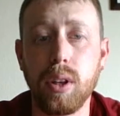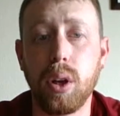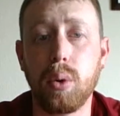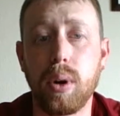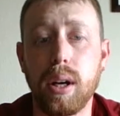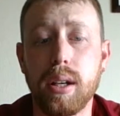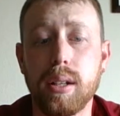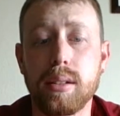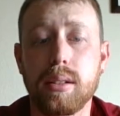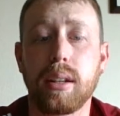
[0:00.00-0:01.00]

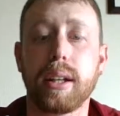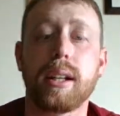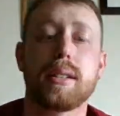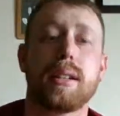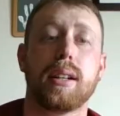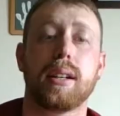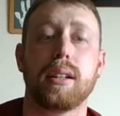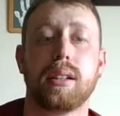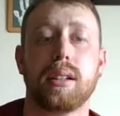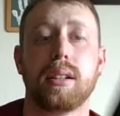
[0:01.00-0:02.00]
Otherwise, like I
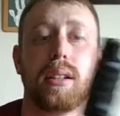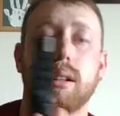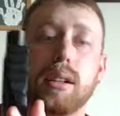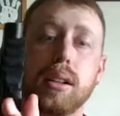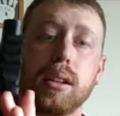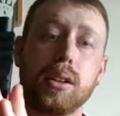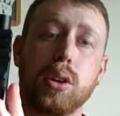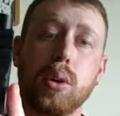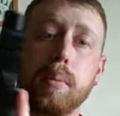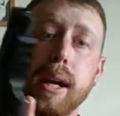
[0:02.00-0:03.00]
said,
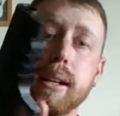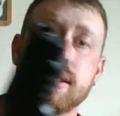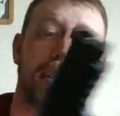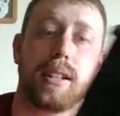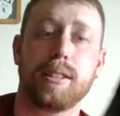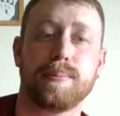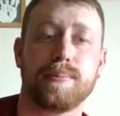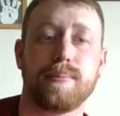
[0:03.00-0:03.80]
no magazine,